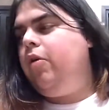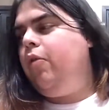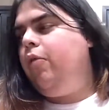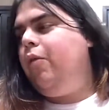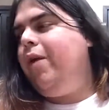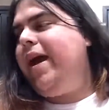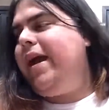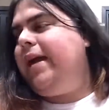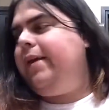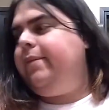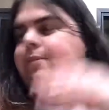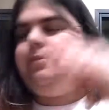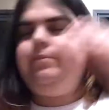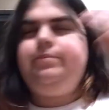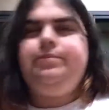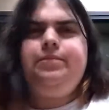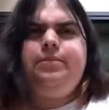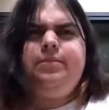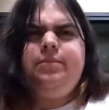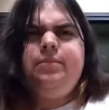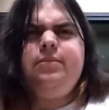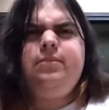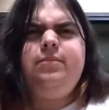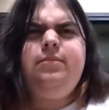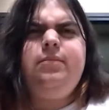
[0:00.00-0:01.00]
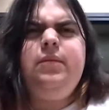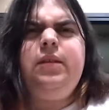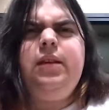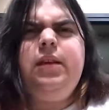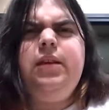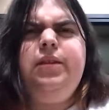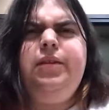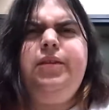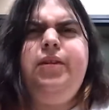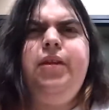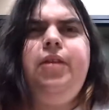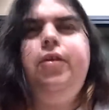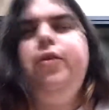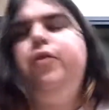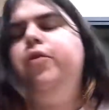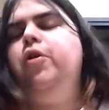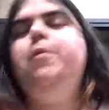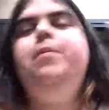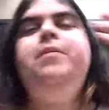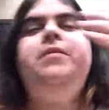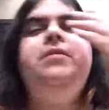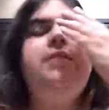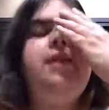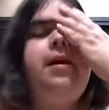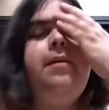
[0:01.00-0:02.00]
Right. So the
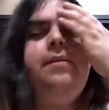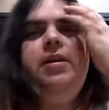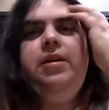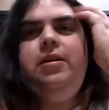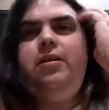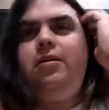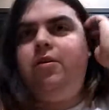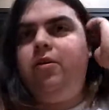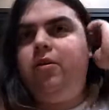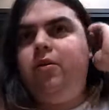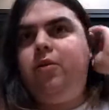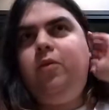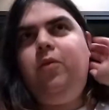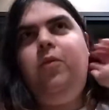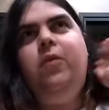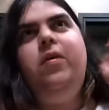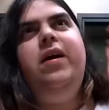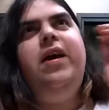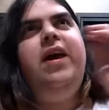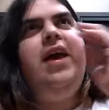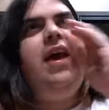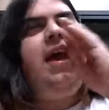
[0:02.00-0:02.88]
group is coming to do